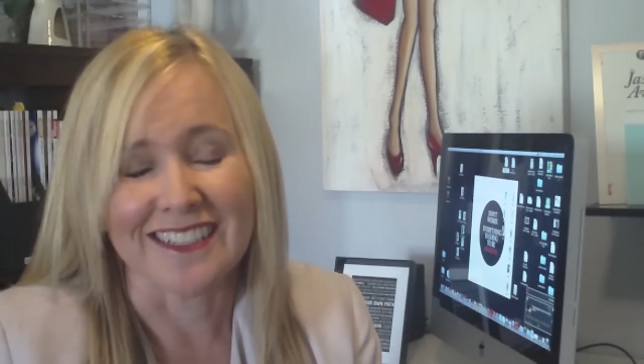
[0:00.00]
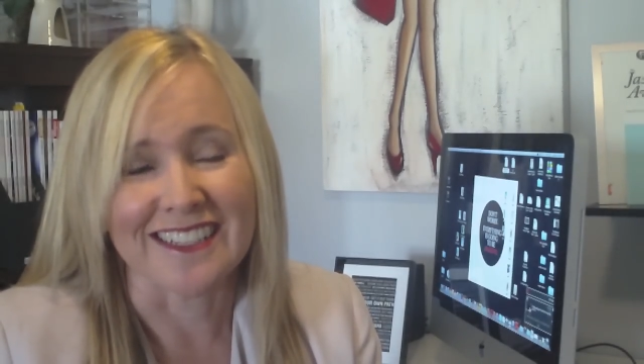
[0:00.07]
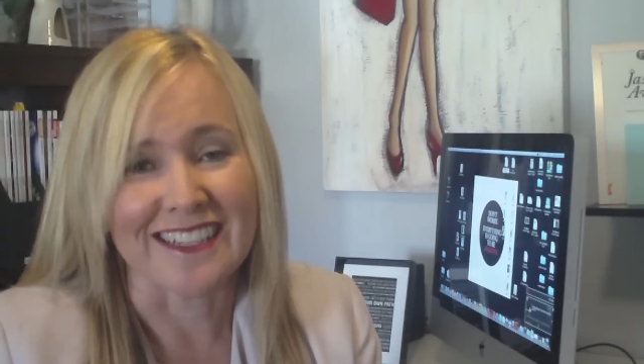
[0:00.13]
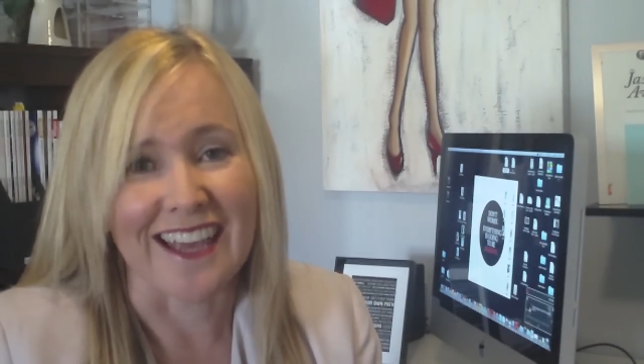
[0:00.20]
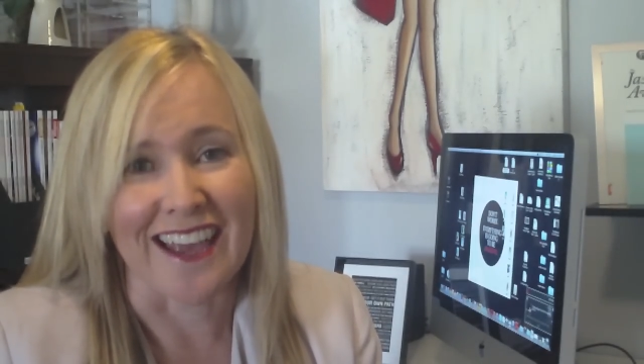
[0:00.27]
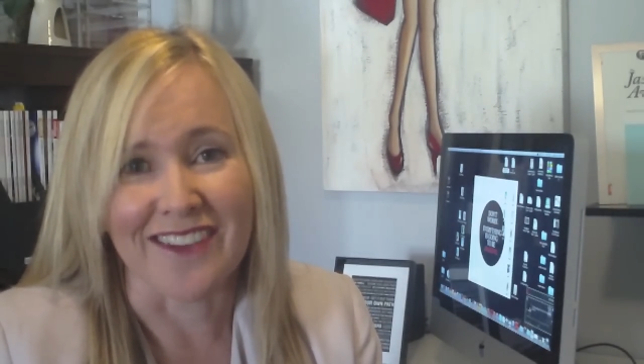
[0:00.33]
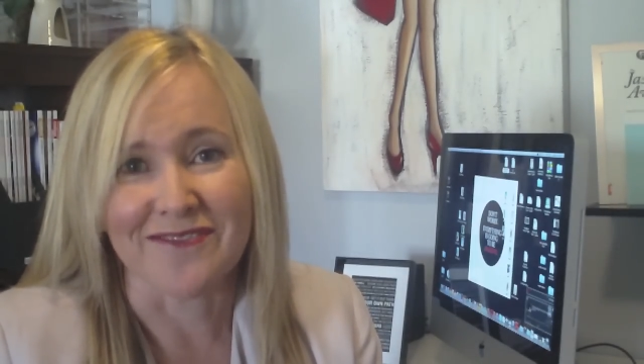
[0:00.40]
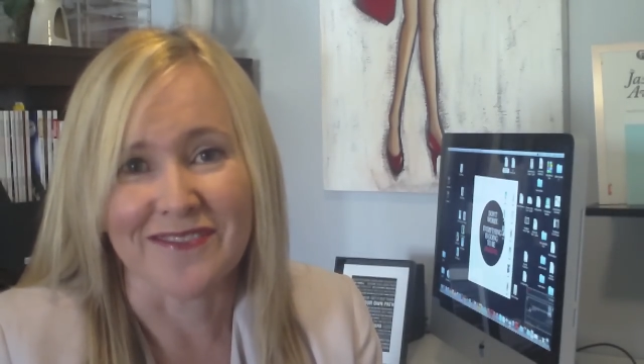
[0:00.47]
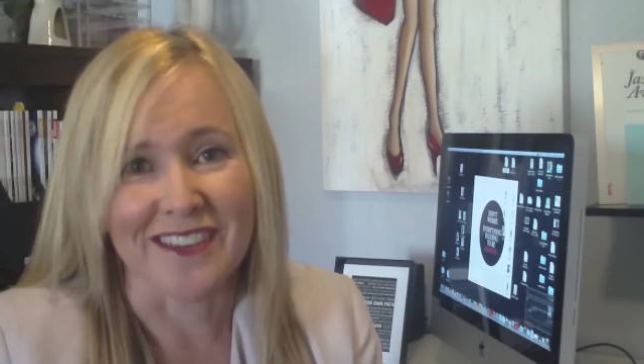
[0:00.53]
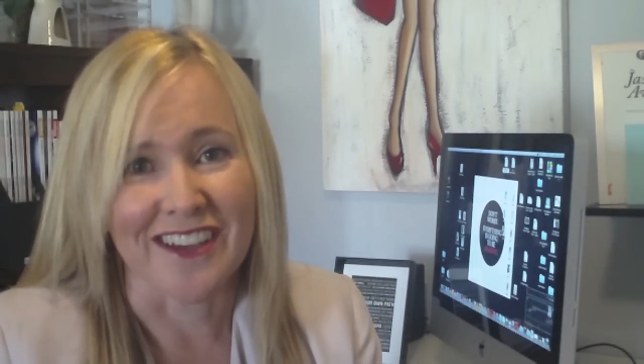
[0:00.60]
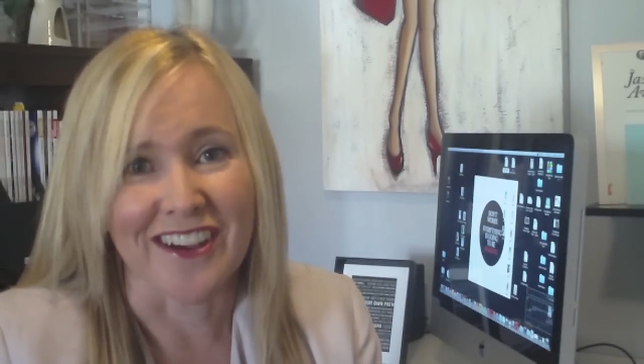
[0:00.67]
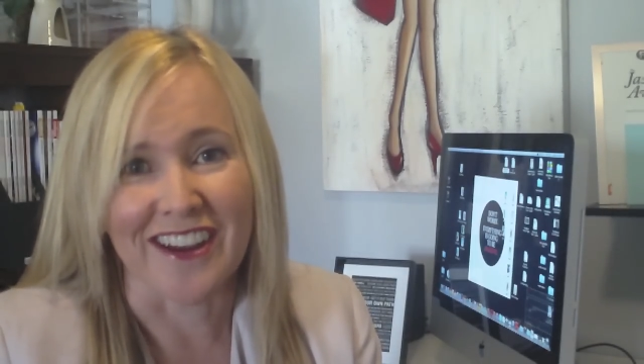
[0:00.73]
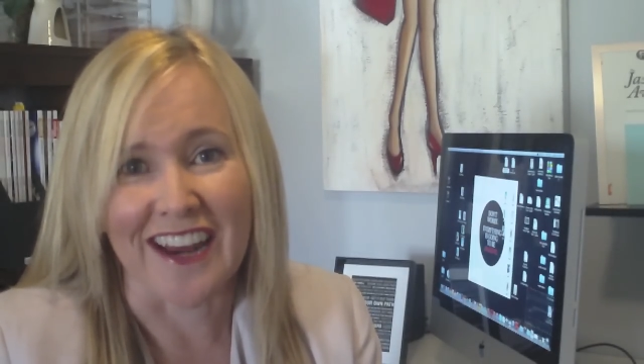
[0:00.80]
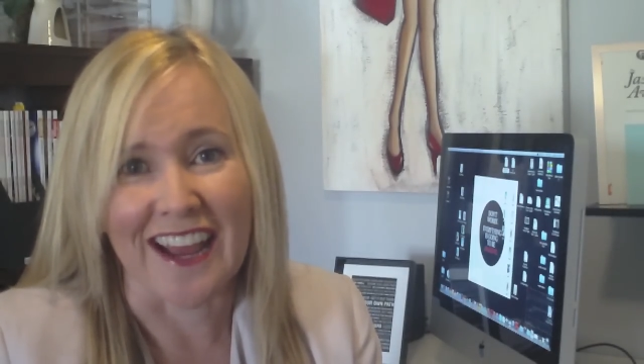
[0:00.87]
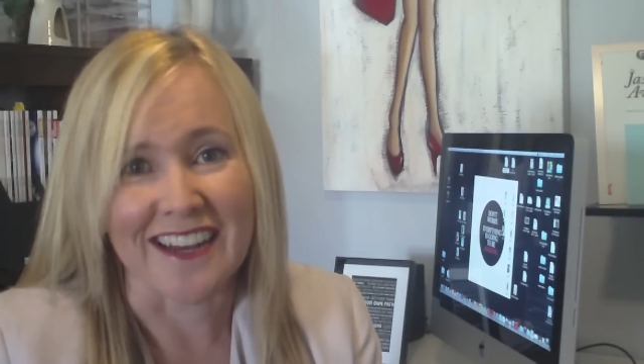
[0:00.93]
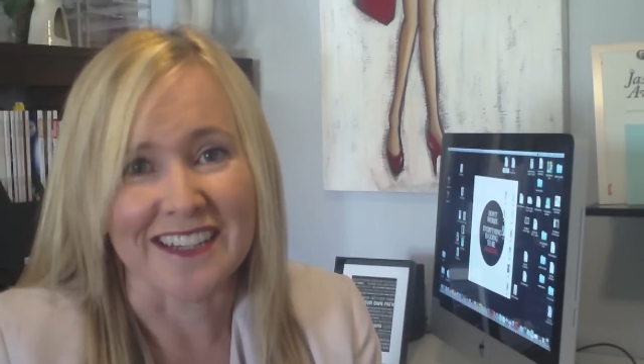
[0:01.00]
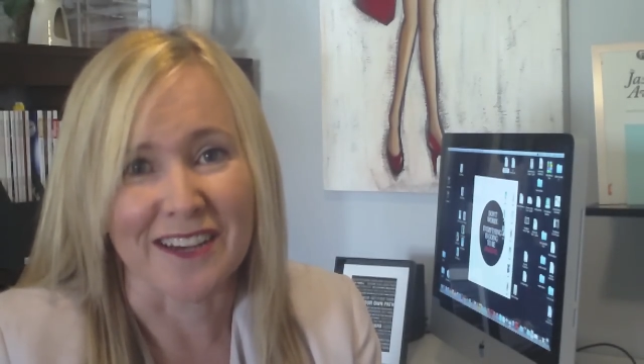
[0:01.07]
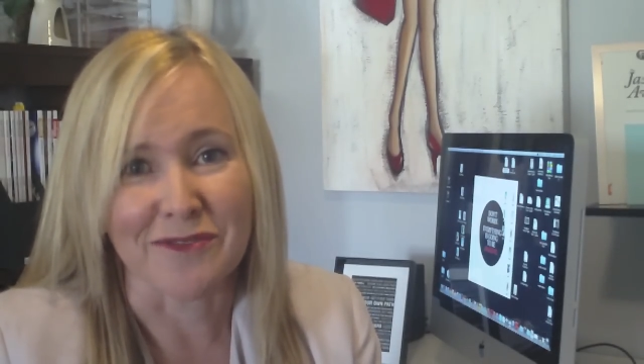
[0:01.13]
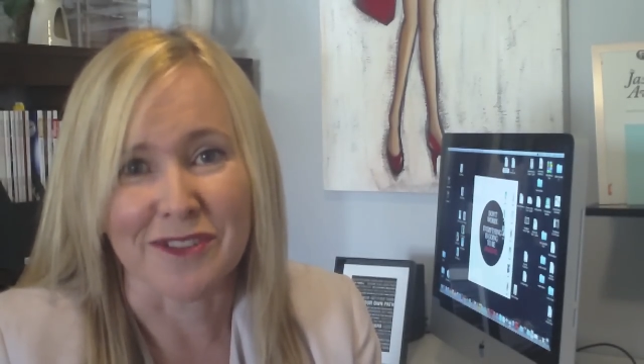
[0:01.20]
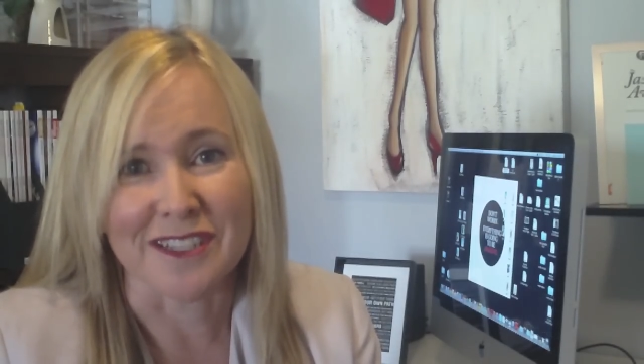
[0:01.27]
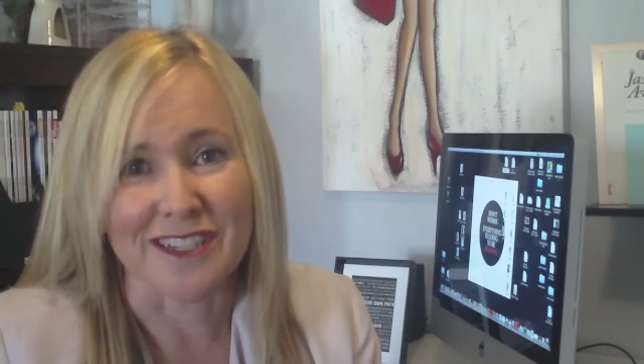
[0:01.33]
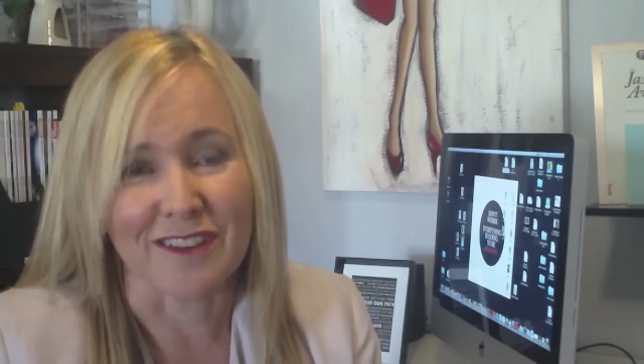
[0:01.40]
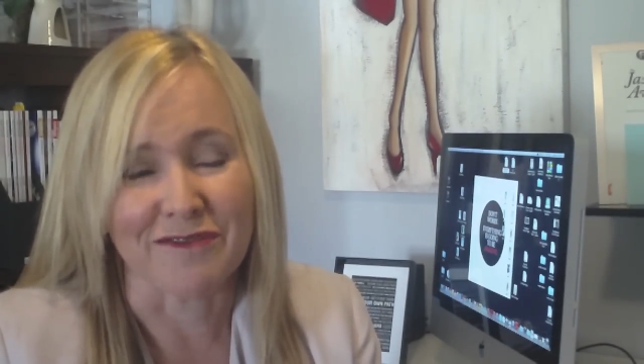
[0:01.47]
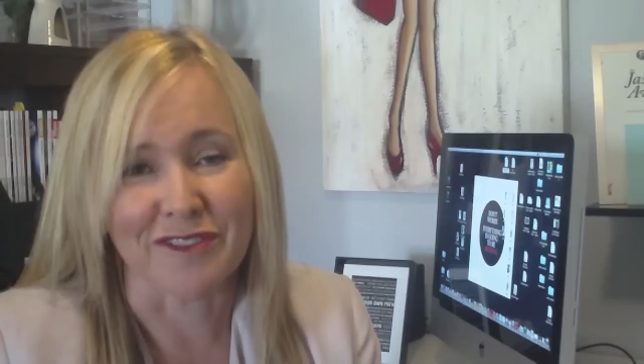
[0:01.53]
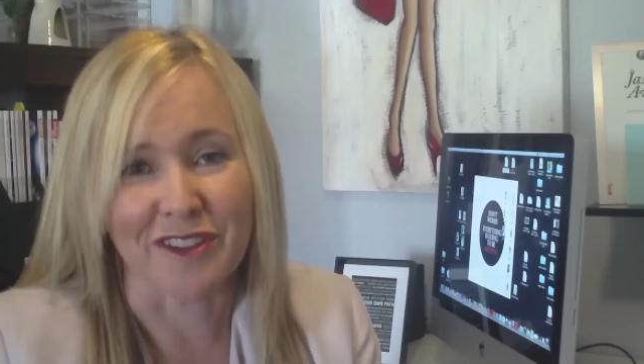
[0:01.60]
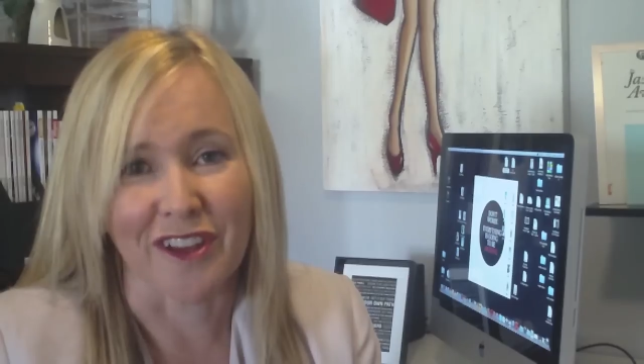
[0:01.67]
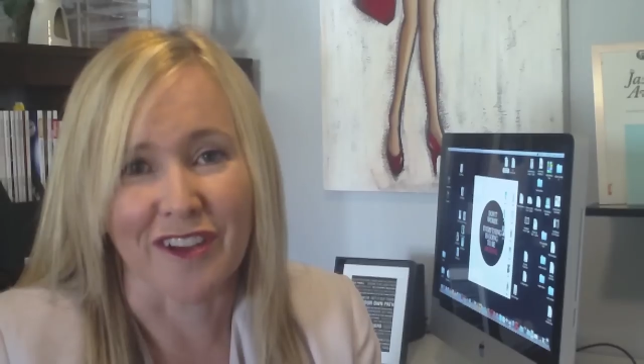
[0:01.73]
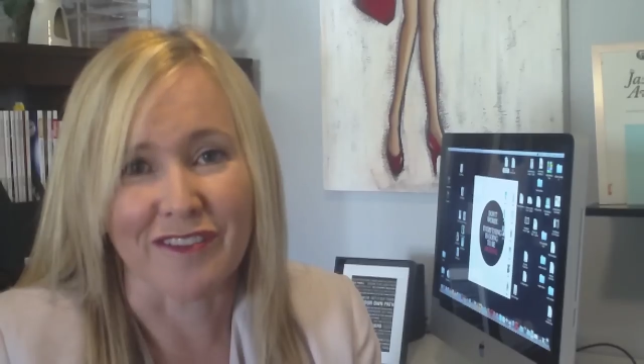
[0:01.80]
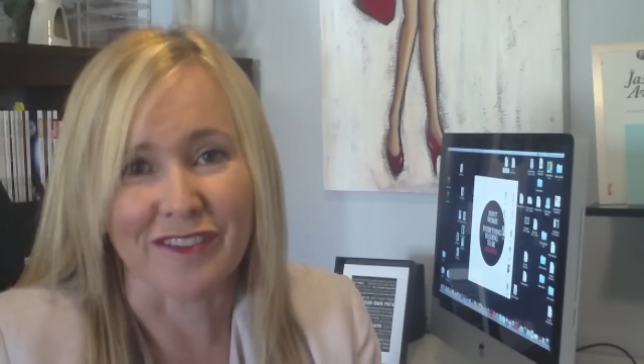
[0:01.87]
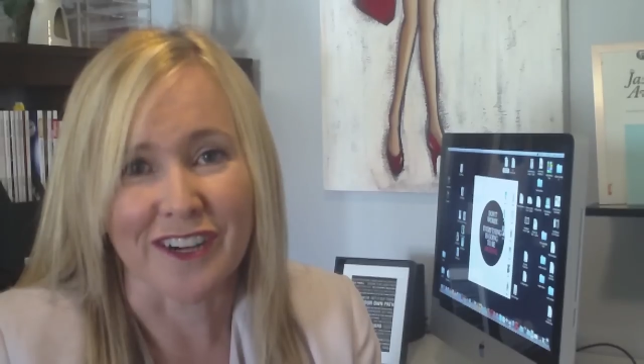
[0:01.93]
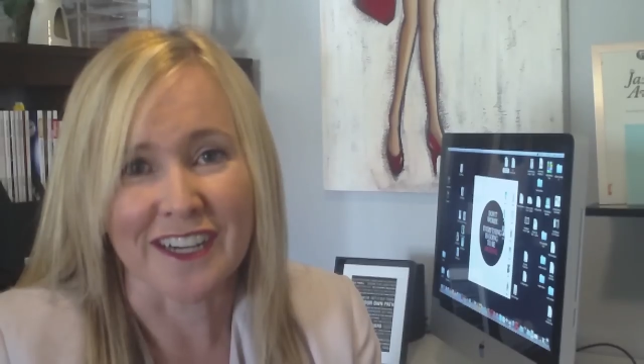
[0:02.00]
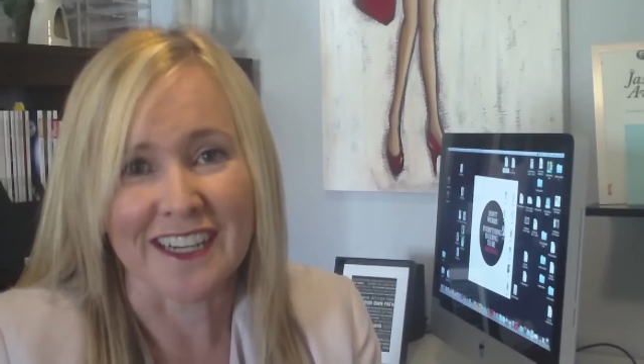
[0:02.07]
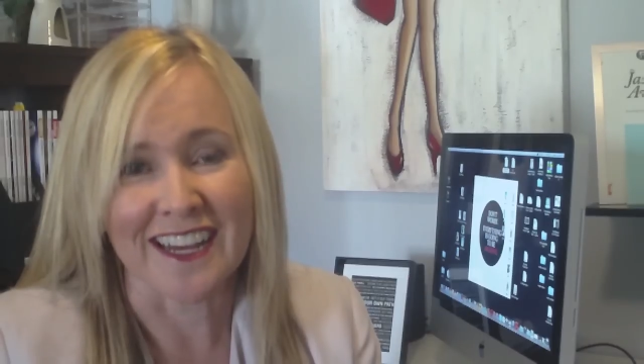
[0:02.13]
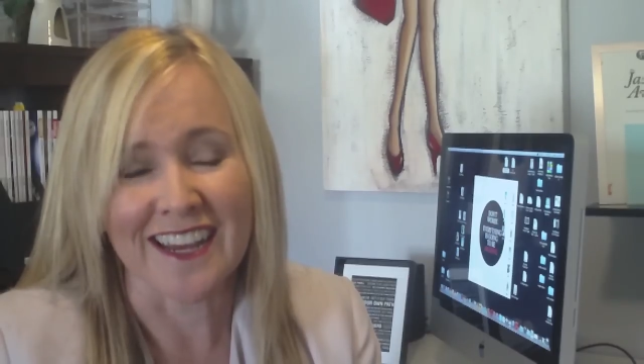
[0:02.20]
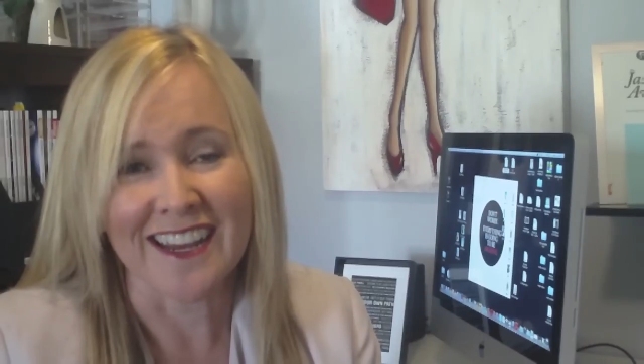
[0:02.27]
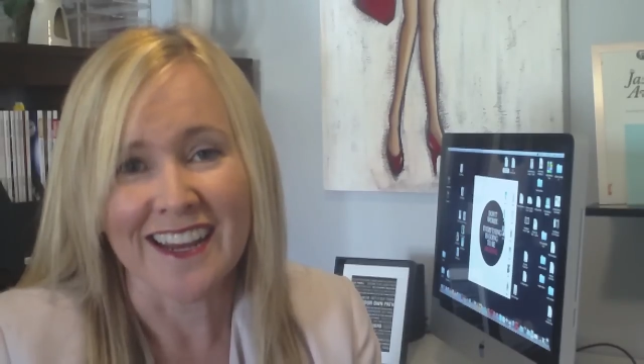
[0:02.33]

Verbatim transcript: yeah, you're going to end up with stuff all over it.